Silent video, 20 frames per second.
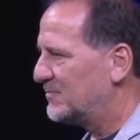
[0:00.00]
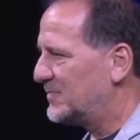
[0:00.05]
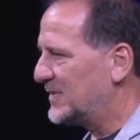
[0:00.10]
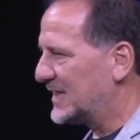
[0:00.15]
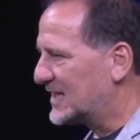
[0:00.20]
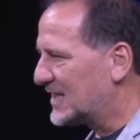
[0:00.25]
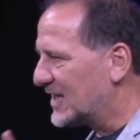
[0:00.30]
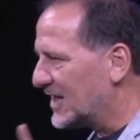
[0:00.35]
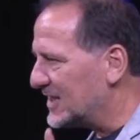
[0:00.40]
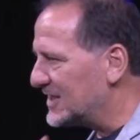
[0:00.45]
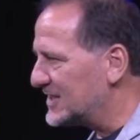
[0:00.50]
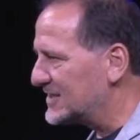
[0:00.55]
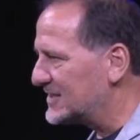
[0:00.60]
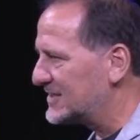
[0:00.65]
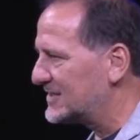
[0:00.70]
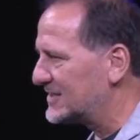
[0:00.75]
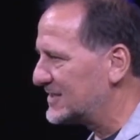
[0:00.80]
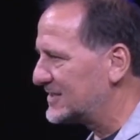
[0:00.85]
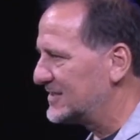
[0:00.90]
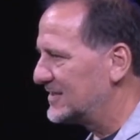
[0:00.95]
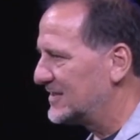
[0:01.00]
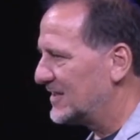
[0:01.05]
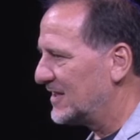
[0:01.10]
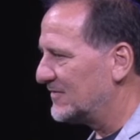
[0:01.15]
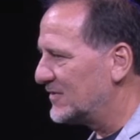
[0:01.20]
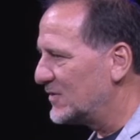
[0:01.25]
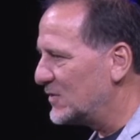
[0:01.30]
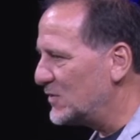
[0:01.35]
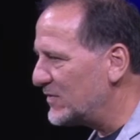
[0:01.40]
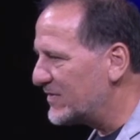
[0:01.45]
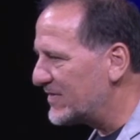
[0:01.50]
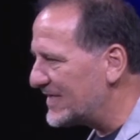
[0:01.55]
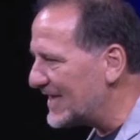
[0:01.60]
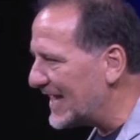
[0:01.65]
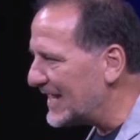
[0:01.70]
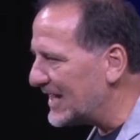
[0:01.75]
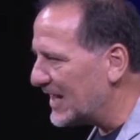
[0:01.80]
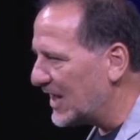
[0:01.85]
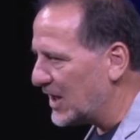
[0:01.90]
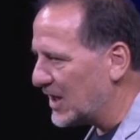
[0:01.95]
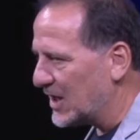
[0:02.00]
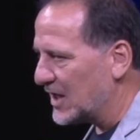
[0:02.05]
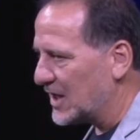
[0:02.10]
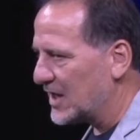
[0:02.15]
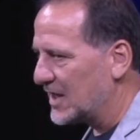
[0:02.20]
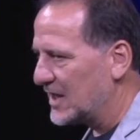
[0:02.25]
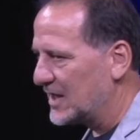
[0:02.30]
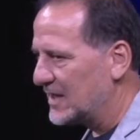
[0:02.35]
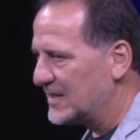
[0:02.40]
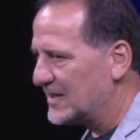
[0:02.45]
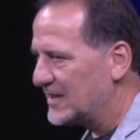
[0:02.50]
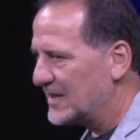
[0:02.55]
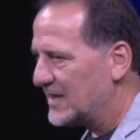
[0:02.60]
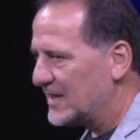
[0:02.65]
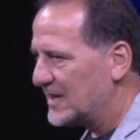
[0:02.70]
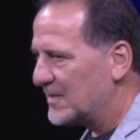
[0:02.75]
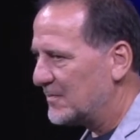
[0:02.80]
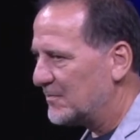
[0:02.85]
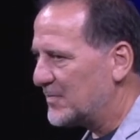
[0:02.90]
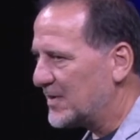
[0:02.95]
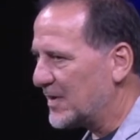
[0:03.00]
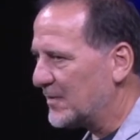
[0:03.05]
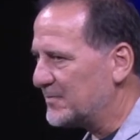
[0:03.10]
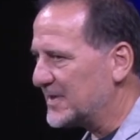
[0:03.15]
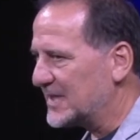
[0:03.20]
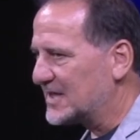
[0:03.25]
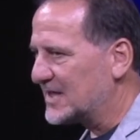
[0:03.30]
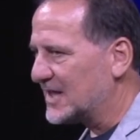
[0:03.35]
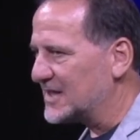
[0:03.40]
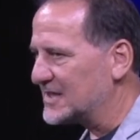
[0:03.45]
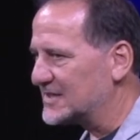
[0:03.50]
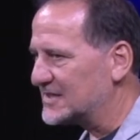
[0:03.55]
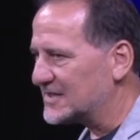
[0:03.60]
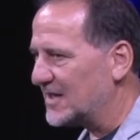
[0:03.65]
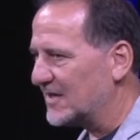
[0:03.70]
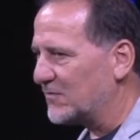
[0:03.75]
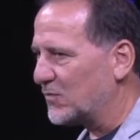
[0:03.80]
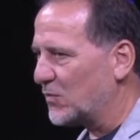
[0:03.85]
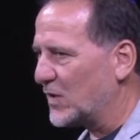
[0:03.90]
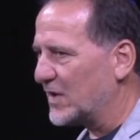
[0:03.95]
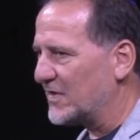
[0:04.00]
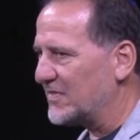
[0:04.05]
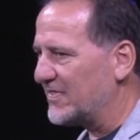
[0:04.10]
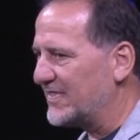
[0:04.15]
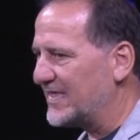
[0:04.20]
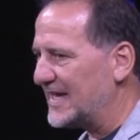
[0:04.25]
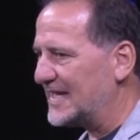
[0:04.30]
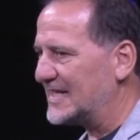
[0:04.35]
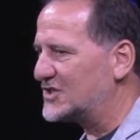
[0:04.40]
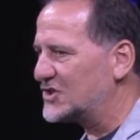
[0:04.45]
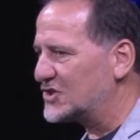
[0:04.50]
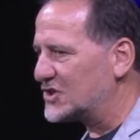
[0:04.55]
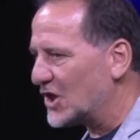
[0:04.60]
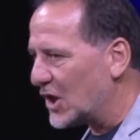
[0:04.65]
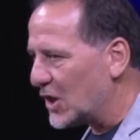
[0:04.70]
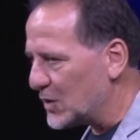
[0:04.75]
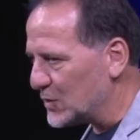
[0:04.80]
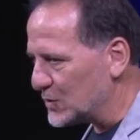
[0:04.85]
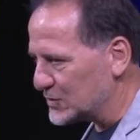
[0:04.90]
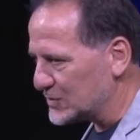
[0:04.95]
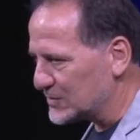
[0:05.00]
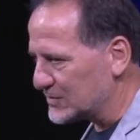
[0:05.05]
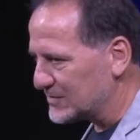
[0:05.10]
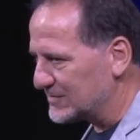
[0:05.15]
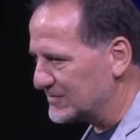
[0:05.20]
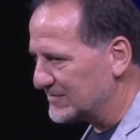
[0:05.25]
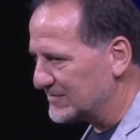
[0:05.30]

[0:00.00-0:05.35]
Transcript: because of who they are, but because of what they chose.